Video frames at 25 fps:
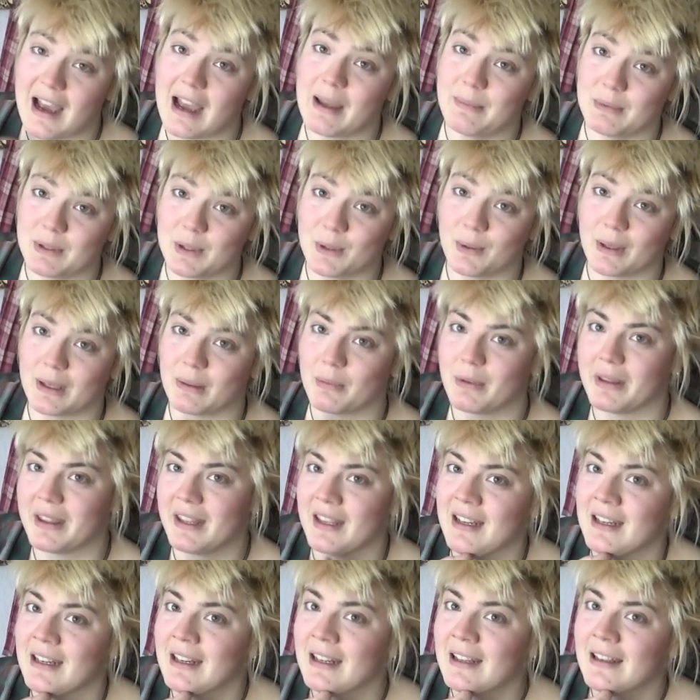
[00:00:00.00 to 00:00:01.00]
I'm doing with
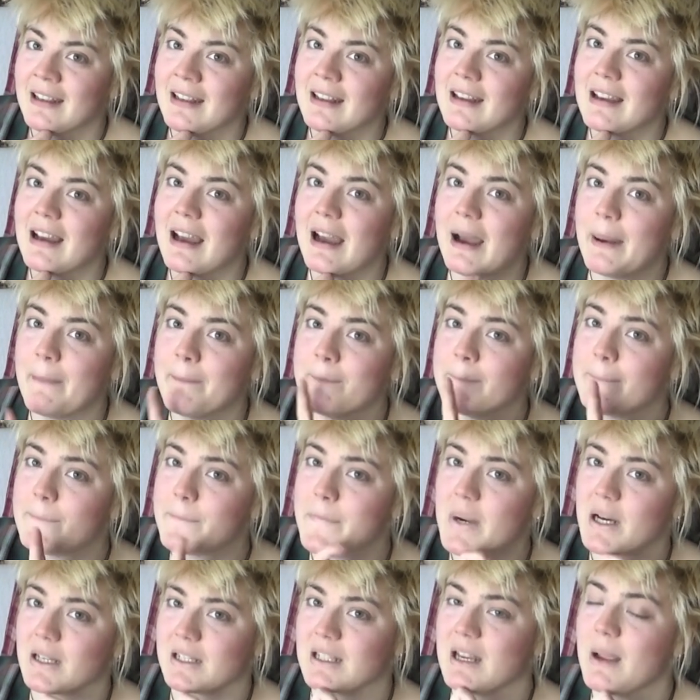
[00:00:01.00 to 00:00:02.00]
it. Um,
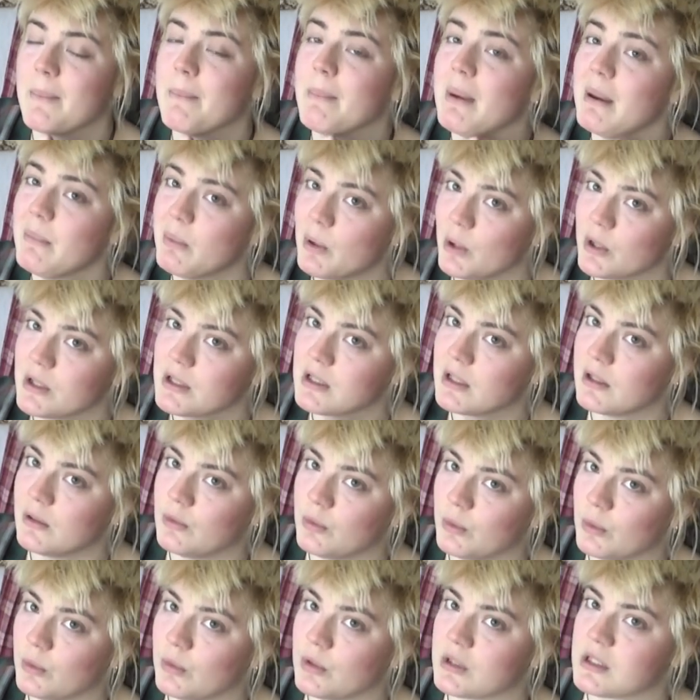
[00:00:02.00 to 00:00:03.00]
but my personal
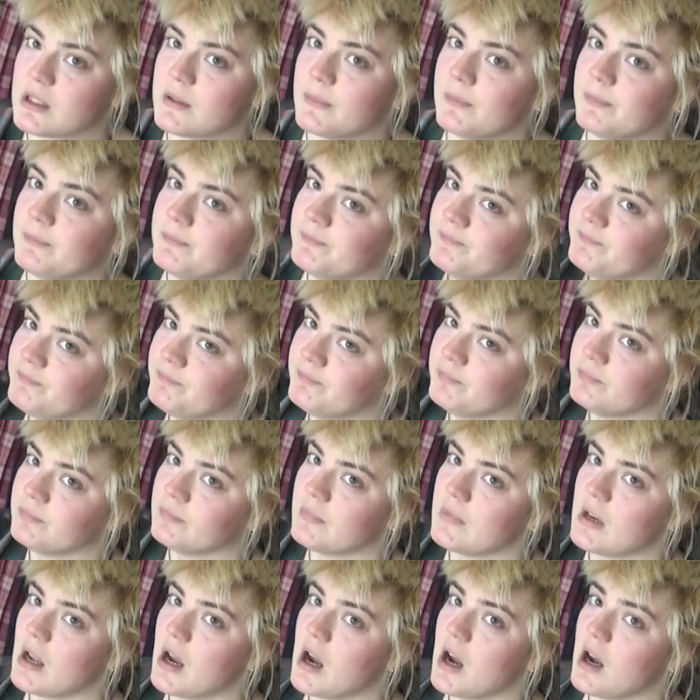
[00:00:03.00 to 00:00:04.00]
rules
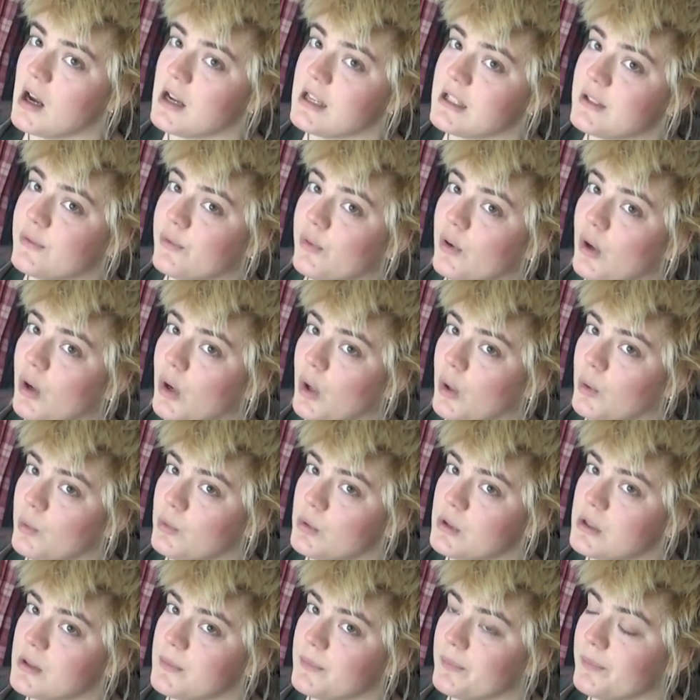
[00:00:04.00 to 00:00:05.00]
are as
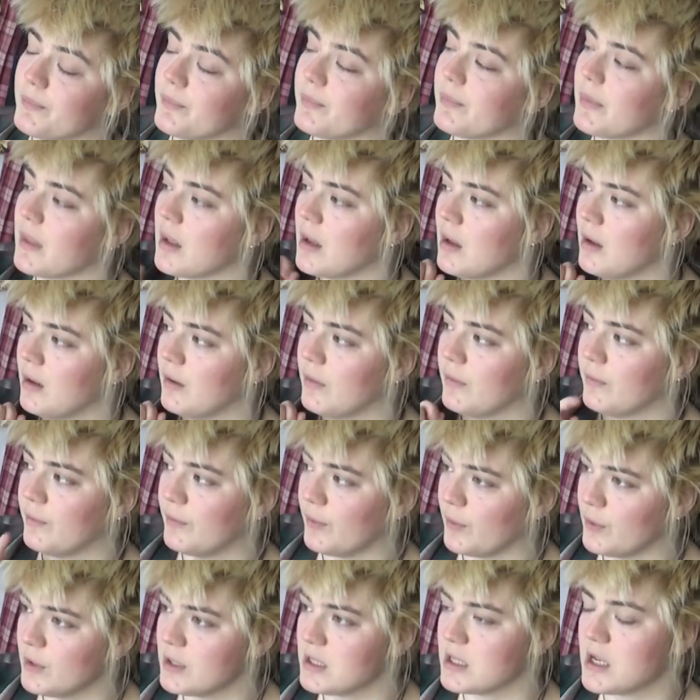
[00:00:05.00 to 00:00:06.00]
follows.
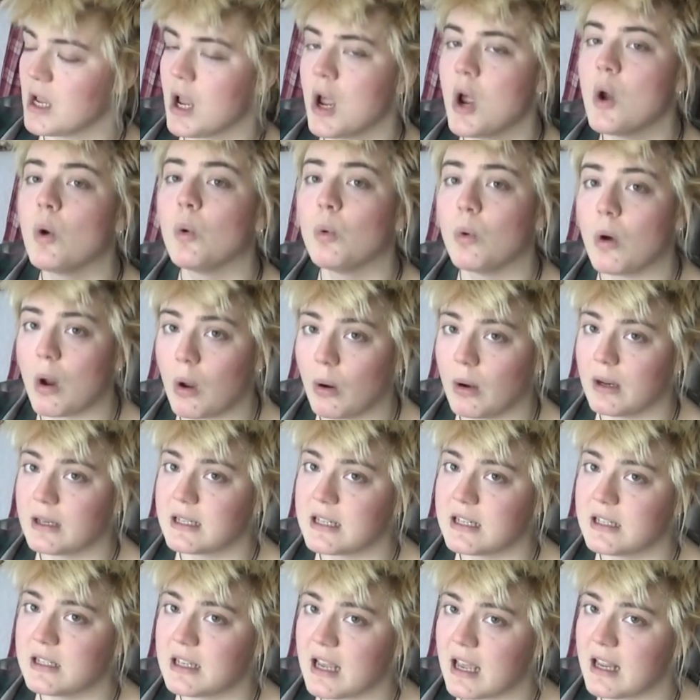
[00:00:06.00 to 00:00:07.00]
First, roll a
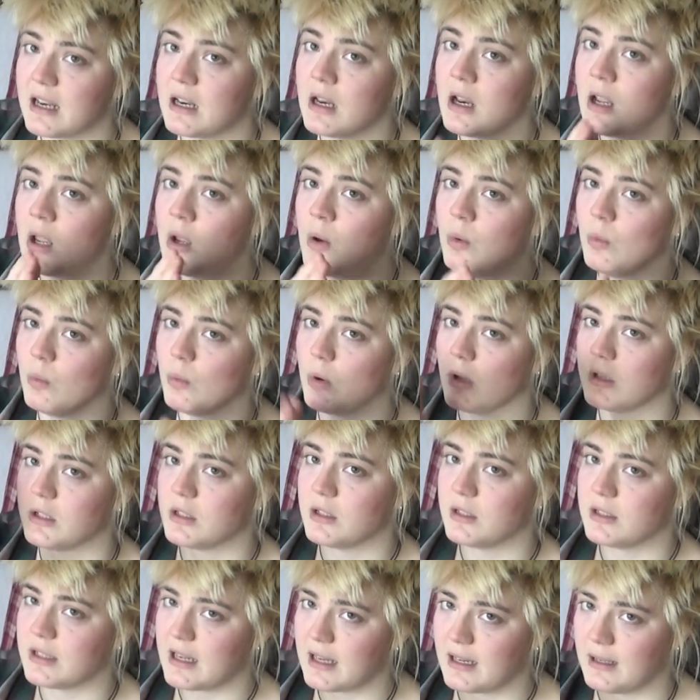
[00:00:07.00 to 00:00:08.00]
d10, 1
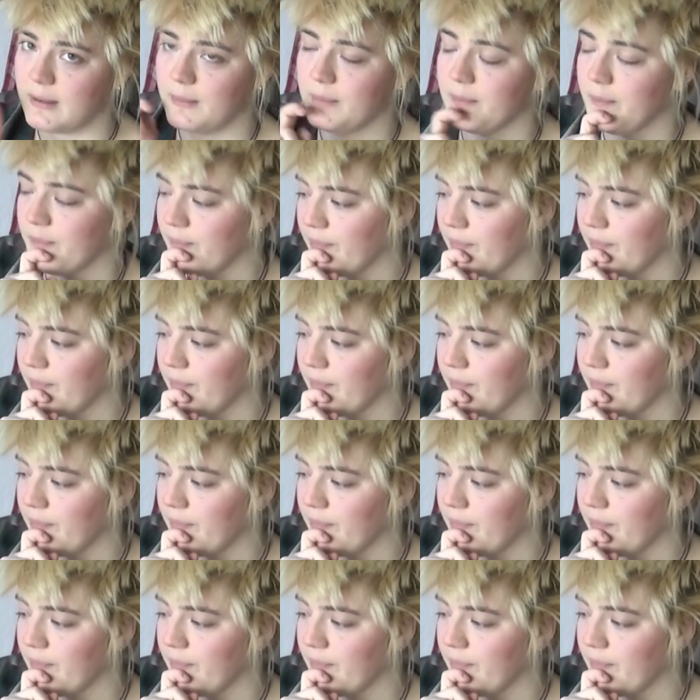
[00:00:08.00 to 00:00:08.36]
to 10.